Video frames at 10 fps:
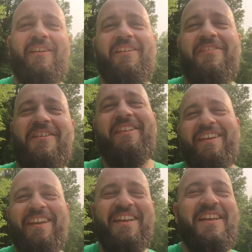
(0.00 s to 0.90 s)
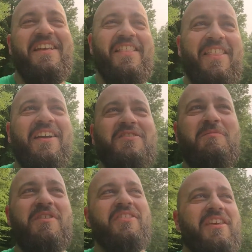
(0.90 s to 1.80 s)
Like really, that
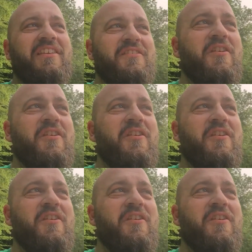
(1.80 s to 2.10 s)
should be the thing